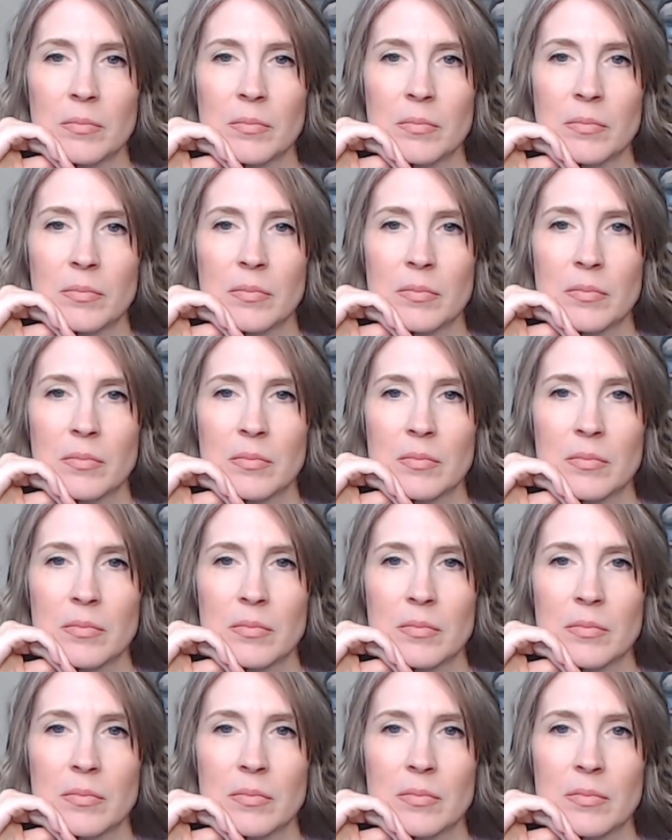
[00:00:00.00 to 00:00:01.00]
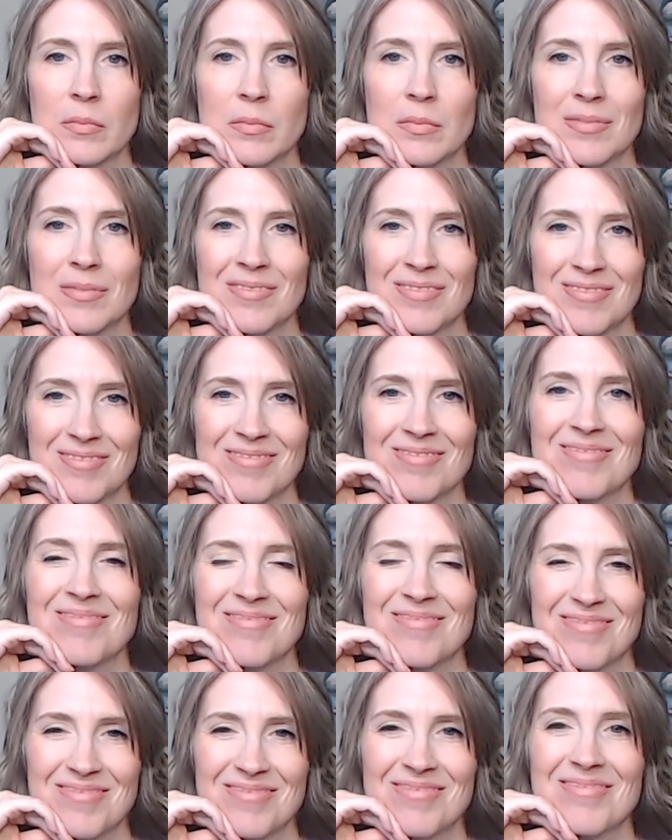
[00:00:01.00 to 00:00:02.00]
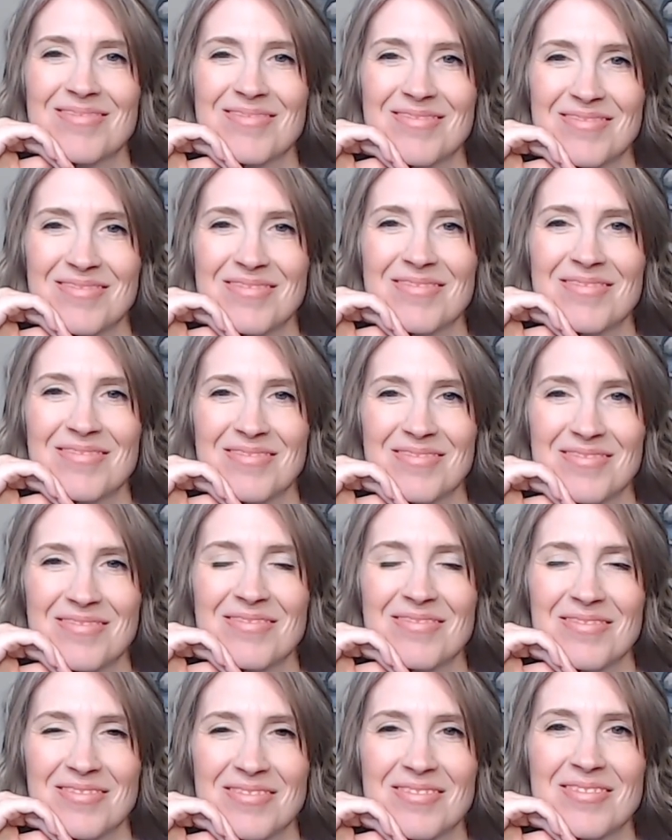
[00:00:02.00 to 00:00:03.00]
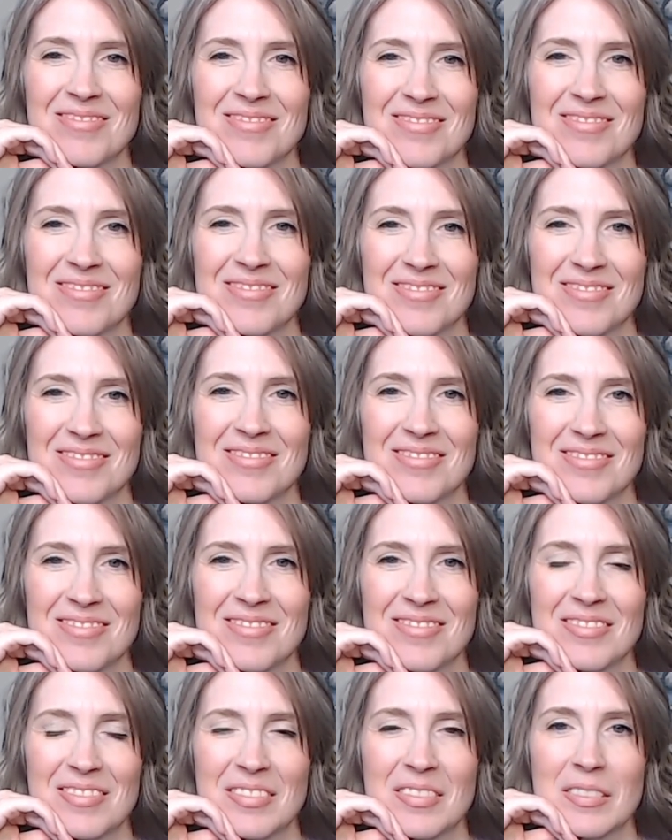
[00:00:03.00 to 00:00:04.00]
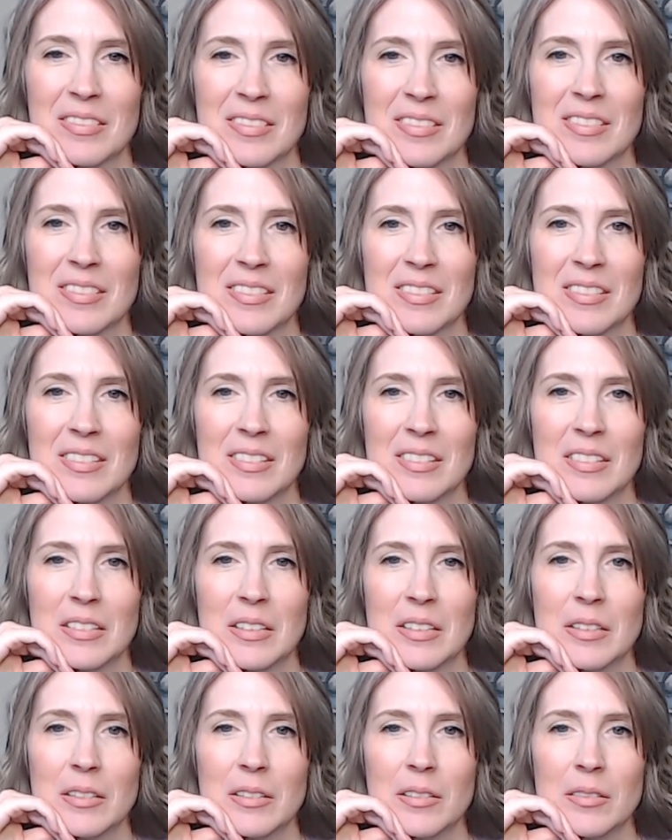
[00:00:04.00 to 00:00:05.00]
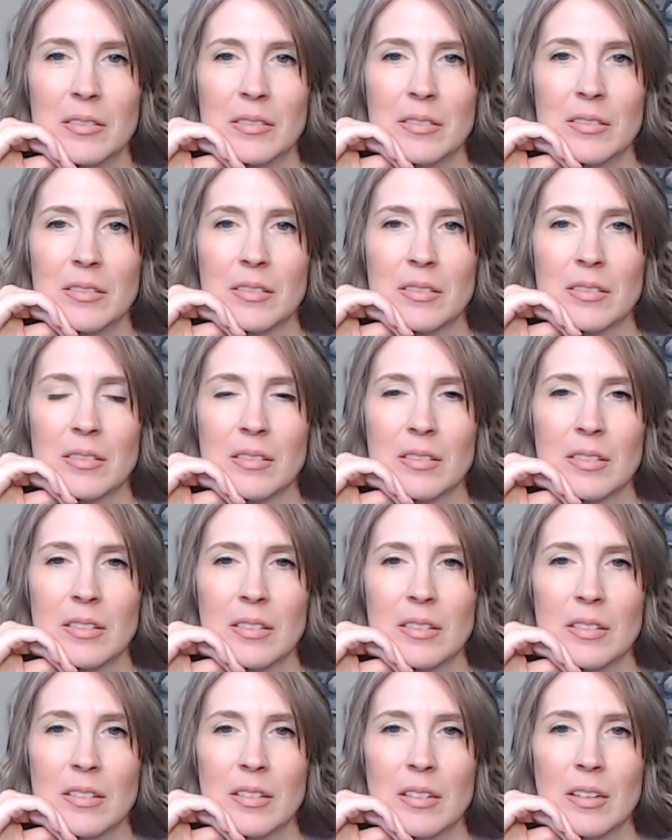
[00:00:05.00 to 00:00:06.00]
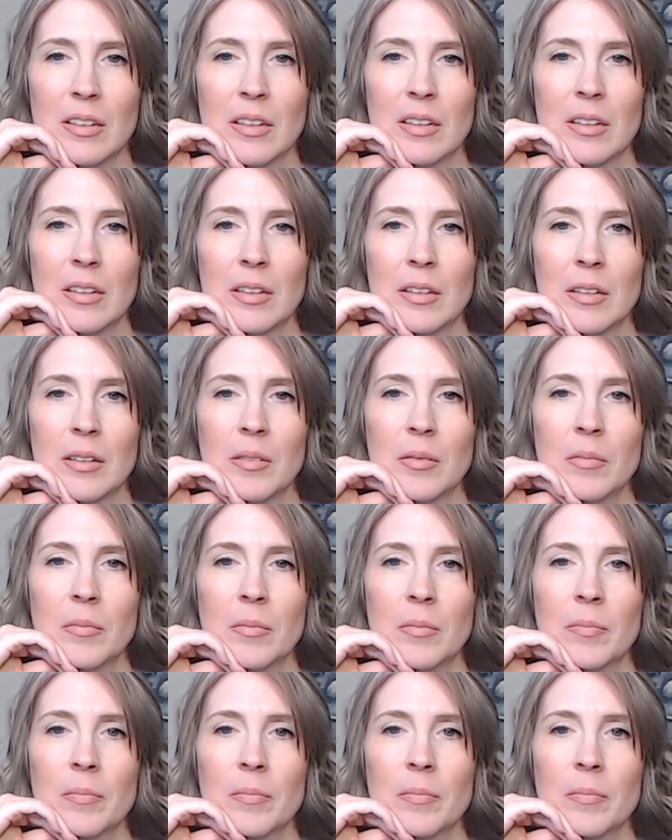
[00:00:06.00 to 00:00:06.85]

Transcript: No words are spoken by the person on screen.